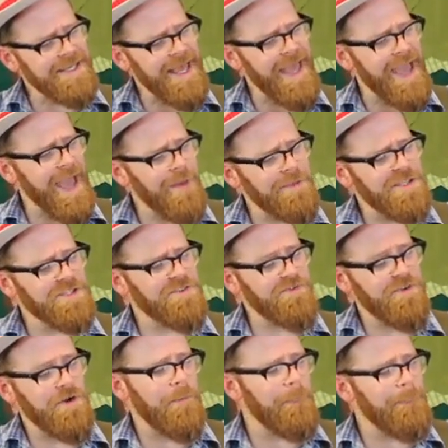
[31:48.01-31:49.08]
cabbage
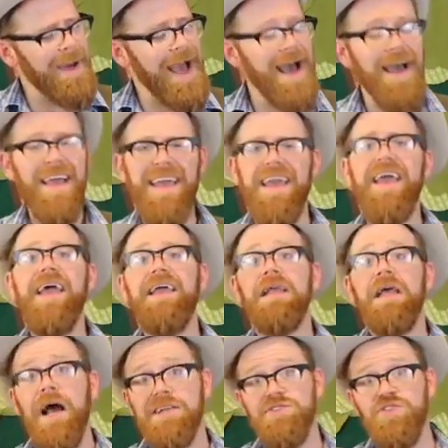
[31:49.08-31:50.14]
from my head
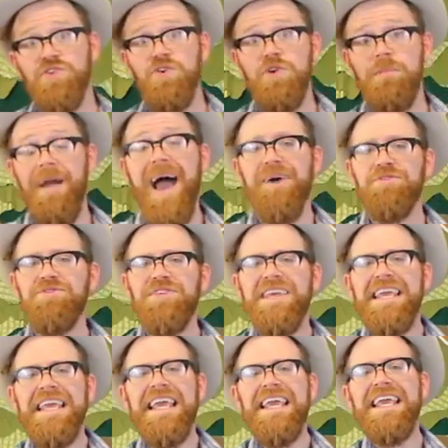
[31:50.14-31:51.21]
to my
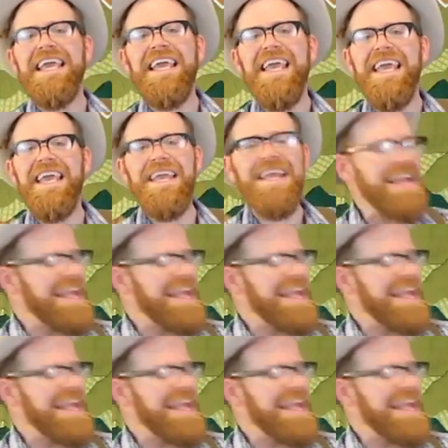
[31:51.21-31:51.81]
feet.